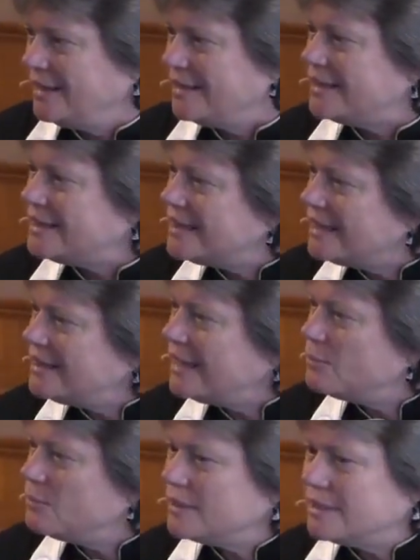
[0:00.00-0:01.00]
that then
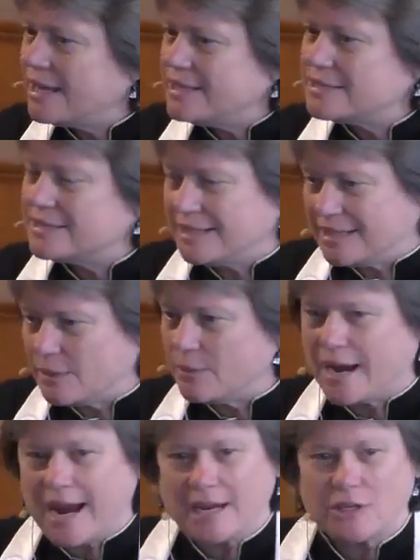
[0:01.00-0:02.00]
they realized that they
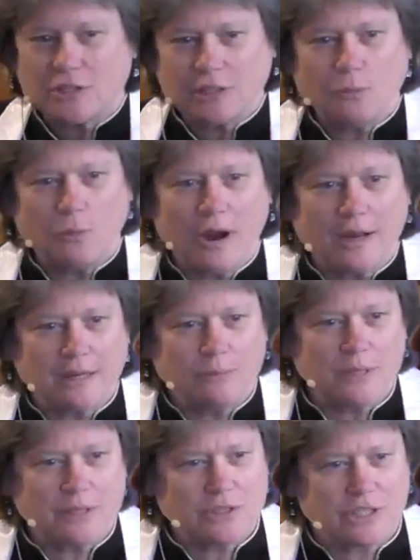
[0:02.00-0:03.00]
were actually walking
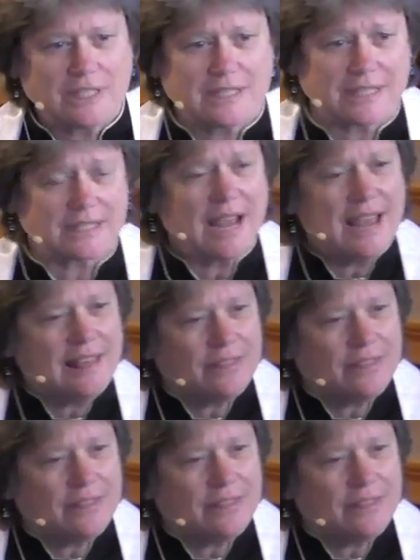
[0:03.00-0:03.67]
with Jesus.